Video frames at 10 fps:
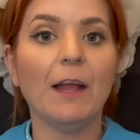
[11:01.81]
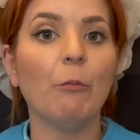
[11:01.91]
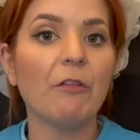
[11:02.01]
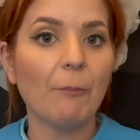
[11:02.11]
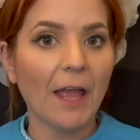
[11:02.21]
Now
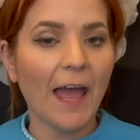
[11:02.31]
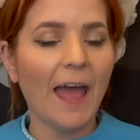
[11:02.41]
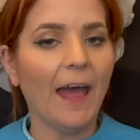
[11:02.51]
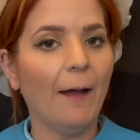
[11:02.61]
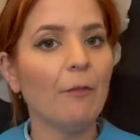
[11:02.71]
with my
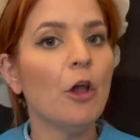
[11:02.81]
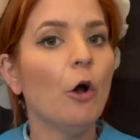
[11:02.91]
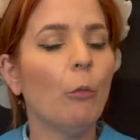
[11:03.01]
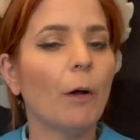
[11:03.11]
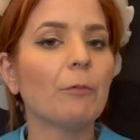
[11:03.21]
hair,
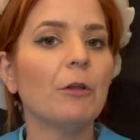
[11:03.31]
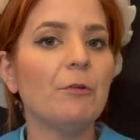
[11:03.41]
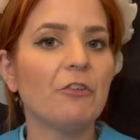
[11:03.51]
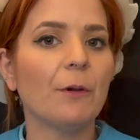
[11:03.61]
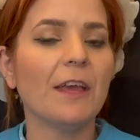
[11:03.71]
what I'm going to
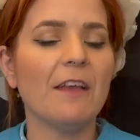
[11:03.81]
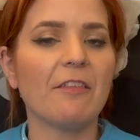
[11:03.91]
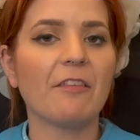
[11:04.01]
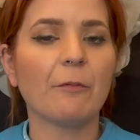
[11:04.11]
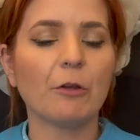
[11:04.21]
be doing
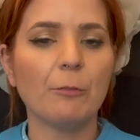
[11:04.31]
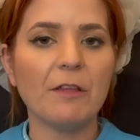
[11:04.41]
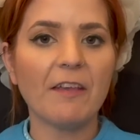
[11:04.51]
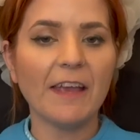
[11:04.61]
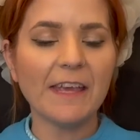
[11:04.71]
is I'm going to be
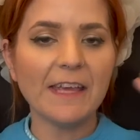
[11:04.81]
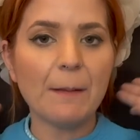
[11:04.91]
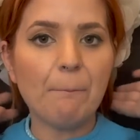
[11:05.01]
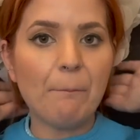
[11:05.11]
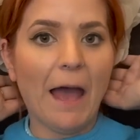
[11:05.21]
taking
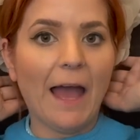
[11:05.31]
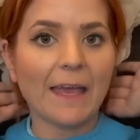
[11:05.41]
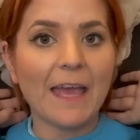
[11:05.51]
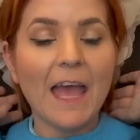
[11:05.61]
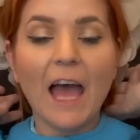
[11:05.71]
it
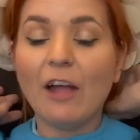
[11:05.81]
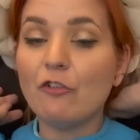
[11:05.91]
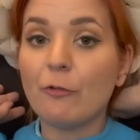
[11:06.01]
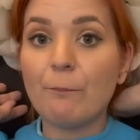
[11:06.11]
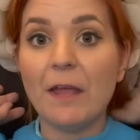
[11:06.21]
back
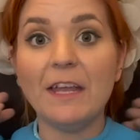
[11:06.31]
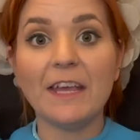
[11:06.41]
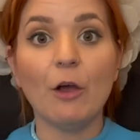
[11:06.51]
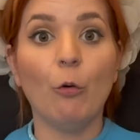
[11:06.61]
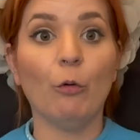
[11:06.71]
and just pinning
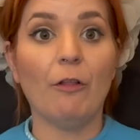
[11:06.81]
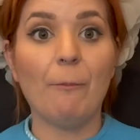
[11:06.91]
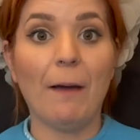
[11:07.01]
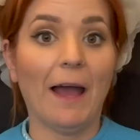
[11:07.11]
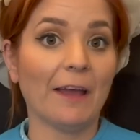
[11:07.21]
it all at the
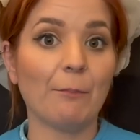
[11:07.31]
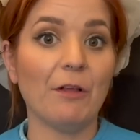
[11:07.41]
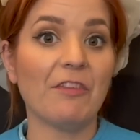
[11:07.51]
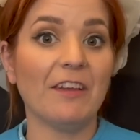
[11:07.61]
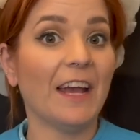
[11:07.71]
back.
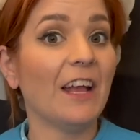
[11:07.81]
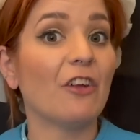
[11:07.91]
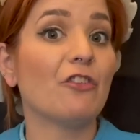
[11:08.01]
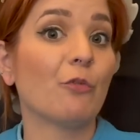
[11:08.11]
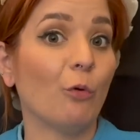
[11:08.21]
But today
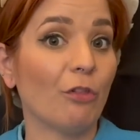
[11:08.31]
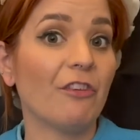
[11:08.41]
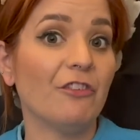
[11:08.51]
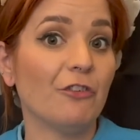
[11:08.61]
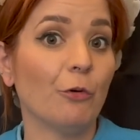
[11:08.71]
I just
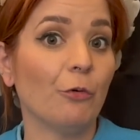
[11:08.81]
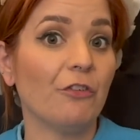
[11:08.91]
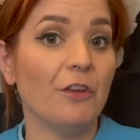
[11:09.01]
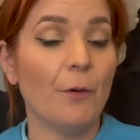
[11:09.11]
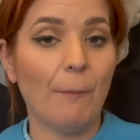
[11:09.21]
wanted to talk
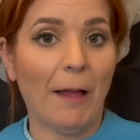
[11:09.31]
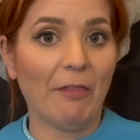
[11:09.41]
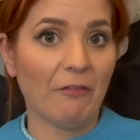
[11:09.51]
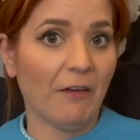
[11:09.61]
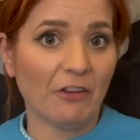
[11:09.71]
to you
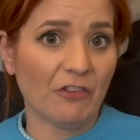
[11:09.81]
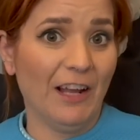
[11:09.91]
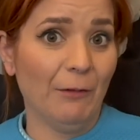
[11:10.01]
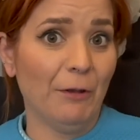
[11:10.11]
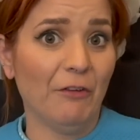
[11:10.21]
about the fashion
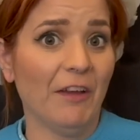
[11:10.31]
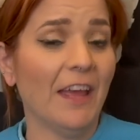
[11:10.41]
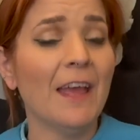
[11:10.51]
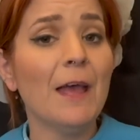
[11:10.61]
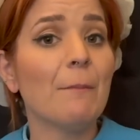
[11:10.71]
element of it,
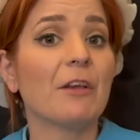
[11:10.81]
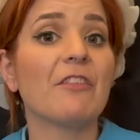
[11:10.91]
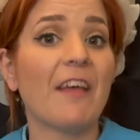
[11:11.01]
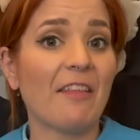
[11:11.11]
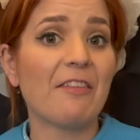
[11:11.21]

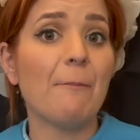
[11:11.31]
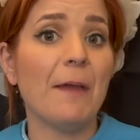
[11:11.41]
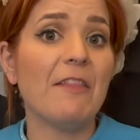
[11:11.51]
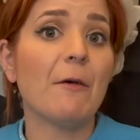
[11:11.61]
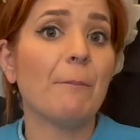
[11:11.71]
because that's the
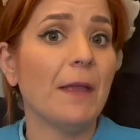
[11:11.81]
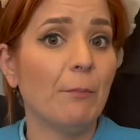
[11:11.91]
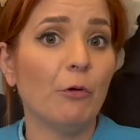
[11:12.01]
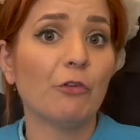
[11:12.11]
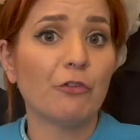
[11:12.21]
bit that
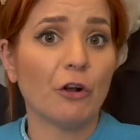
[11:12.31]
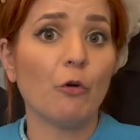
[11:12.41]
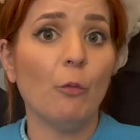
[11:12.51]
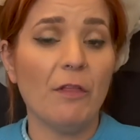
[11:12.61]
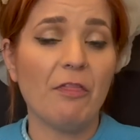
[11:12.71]
people
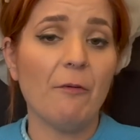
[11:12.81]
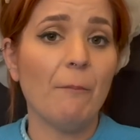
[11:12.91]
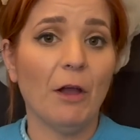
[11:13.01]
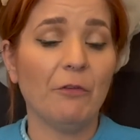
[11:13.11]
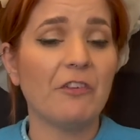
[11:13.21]
struggle with the
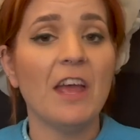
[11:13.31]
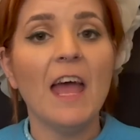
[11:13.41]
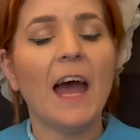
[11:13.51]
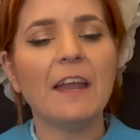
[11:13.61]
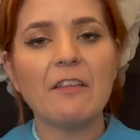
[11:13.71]
most.
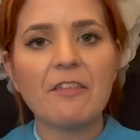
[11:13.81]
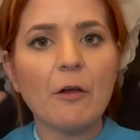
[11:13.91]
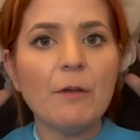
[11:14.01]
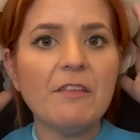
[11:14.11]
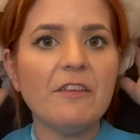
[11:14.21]
And it's
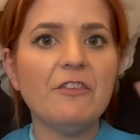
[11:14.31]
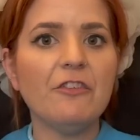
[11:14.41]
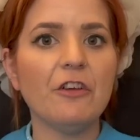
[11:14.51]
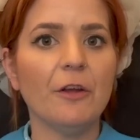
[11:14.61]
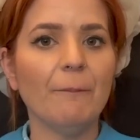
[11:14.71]
so easy to
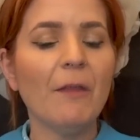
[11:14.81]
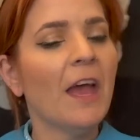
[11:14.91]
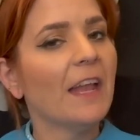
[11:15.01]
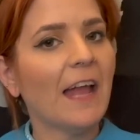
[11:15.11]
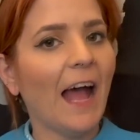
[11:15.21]
do.
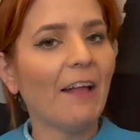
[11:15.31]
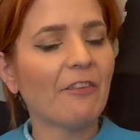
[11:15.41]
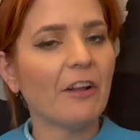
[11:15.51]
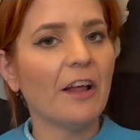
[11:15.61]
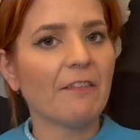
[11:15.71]
Now
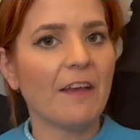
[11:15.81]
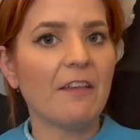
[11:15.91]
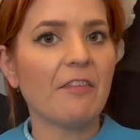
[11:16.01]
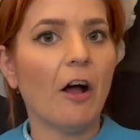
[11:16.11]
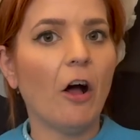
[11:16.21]
hats like
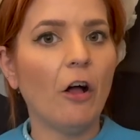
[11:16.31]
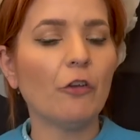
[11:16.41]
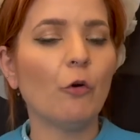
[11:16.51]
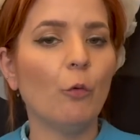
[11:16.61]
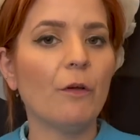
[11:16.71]
this
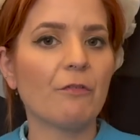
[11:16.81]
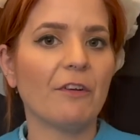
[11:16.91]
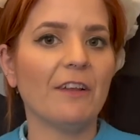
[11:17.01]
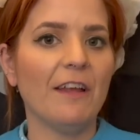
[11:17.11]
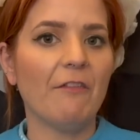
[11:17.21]
aren't always
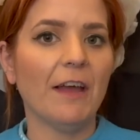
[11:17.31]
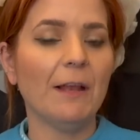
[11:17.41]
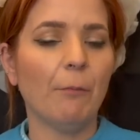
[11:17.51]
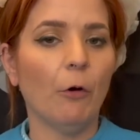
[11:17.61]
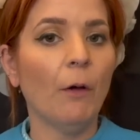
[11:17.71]
readily
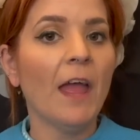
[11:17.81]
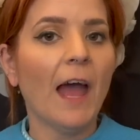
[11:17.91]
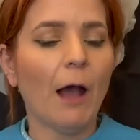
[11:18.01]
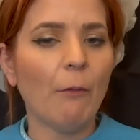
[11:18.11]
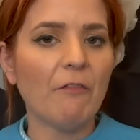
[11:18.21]
available.
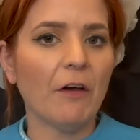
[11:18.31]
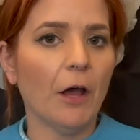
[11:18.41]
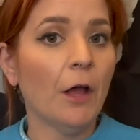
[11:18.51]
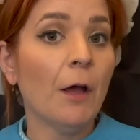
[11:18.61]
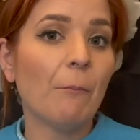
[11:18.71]

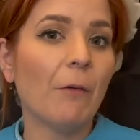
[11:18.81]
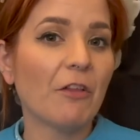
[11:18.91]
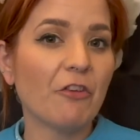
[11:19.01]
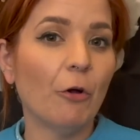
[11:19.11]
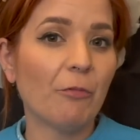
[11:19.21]
However, my
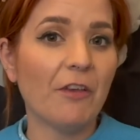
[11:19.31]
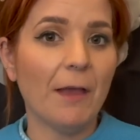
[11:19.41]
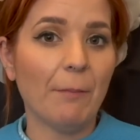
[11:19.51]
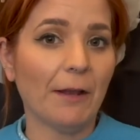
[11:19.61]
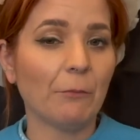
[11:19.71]
top
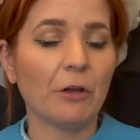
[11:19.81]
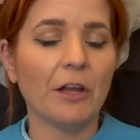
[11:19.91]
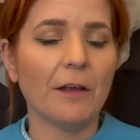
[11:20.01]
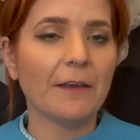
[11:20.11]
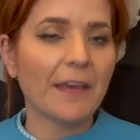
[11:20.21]
tip, and I'm going
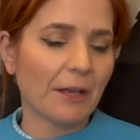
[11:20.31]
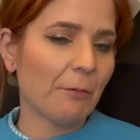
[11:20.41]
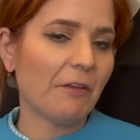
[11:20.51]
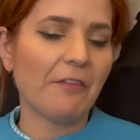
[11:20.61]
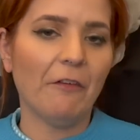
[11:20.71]
to kick
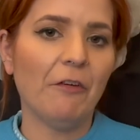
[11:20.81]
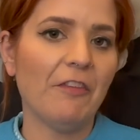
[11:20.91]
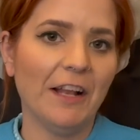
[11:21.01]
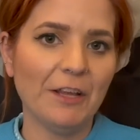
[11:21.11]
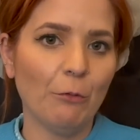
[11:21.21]
myself for
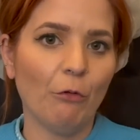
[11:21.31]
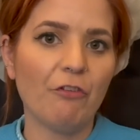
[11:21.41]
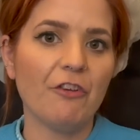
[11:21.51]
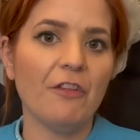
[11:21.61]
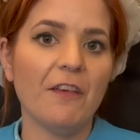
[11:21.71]
telling you all
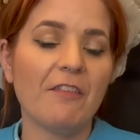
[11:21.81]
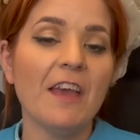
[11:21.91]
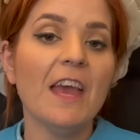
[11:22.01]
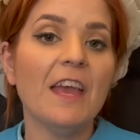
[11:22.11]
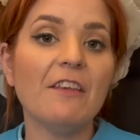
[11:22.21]
to do this,
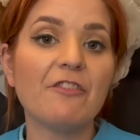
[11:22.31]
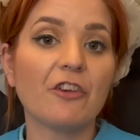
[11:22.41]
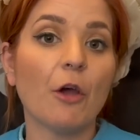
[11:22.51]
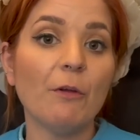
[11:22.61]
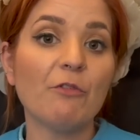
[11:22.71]
is to
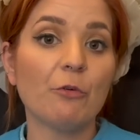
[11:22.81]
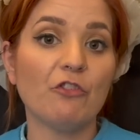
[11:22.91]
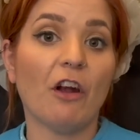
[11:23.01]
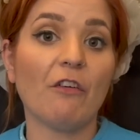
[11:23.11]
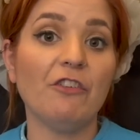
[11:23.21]
go into a
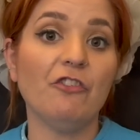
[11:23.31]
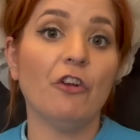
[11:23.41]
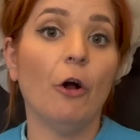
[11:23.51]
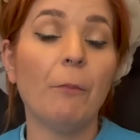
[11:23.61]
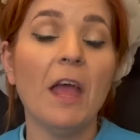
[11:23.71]
charity
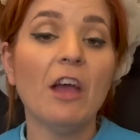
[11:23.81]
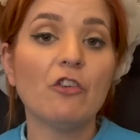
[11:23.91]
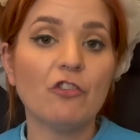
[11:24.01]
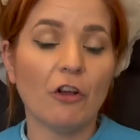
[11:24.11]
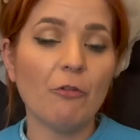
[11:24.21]
shop,
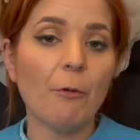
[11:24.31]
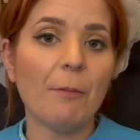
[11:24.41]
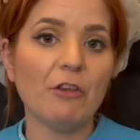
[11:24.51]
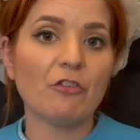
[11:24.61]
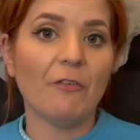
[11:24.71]
show them a
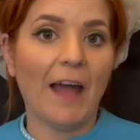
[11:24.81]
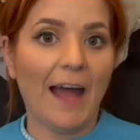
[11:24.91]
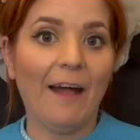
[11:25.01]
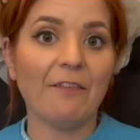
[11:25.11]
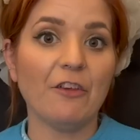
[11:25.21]
picture of a
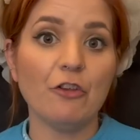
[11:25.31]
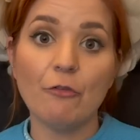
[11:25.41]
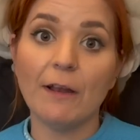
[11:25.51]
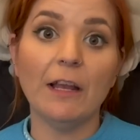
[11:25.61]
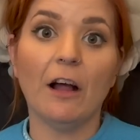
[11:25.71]
hat that
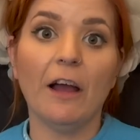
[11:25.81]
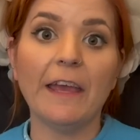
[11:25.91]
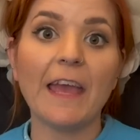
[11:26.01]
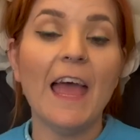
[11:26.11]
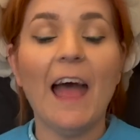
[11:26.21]
you really
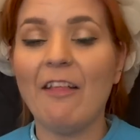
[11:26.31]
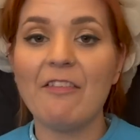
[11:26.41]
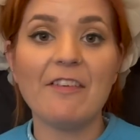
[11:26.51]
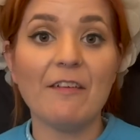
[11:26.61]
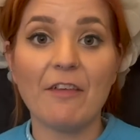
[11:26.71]
like and
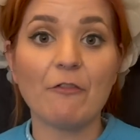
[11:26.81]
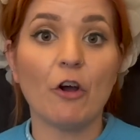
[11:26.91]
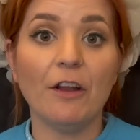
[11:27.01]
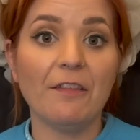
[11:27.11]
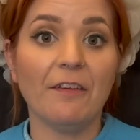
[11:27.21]
see if they've
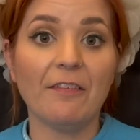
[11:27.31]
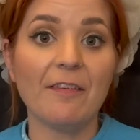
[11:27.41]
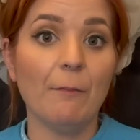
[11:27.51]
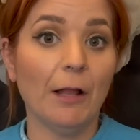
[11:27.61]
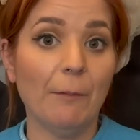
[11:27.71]
got anything
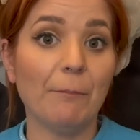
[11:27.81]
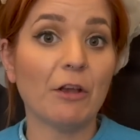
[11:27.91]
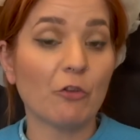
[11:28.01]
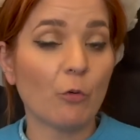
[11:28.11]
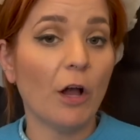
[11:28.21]
similar,
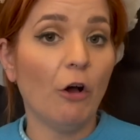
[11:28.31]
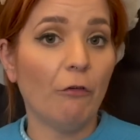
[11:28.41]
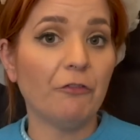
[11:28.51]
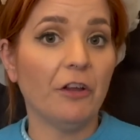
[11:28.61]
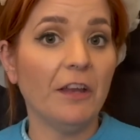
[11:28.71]
because quite
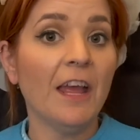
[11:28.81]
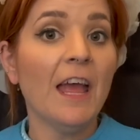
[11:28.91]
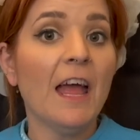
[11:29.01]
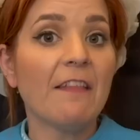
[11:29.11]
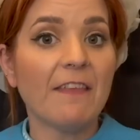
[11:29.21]
often
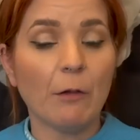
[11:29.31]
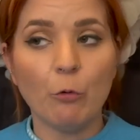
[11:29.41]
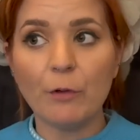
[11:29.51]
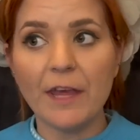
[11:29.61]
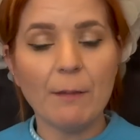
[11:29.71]
they
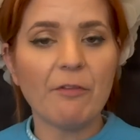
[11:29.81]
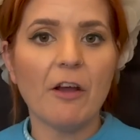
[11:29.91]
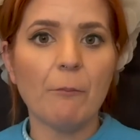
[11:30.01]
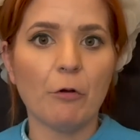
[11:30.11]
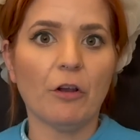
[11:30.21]
will keep
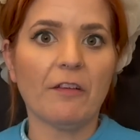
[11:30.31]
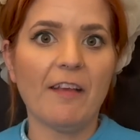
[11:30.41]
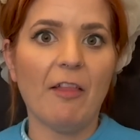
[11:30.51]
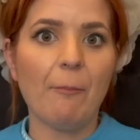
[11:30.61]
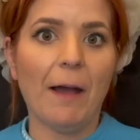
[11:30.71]
certain
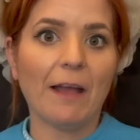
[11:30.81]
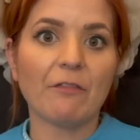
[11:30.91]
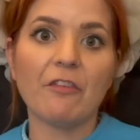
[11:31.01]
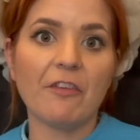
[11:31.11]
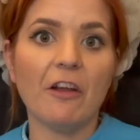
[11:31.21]
products out the back
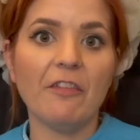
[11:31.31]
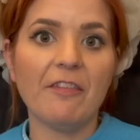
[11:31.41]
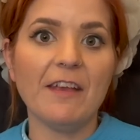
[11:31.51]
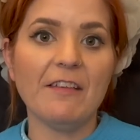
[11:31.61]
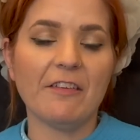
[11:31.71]
for certain
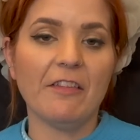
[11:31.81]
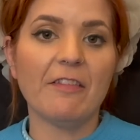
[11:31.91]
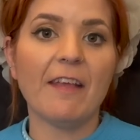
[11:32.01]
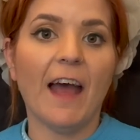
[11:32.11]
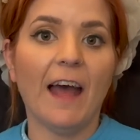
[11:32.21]

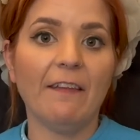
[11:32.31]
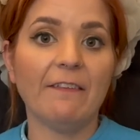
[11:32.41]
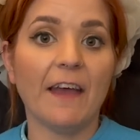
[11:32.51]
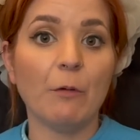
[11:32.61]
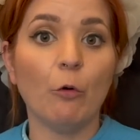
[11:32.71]
seasons,
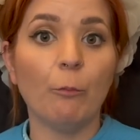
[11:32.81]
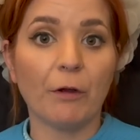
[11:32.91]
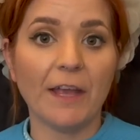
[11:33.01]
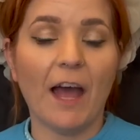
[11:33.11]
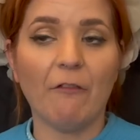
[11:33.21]
and they will
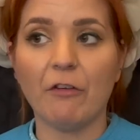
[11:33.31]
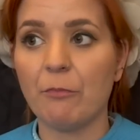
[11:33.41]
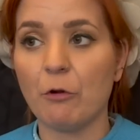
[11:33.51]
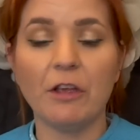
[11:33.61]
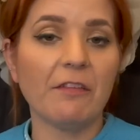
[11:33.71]
bring it out for
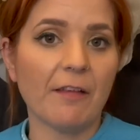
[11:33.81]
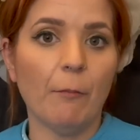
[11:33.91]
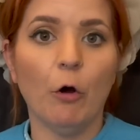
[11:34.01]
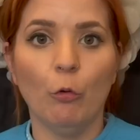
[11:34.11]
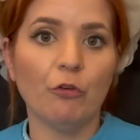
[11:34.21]
spring,
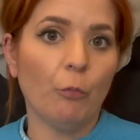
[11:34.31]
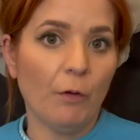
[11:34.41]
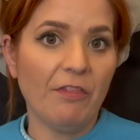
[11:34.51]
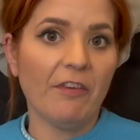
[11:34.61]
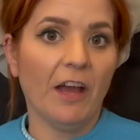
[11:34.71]
summer, autumn,
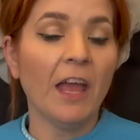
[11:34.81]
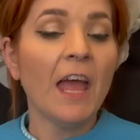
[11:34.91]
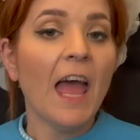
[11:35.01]
winter.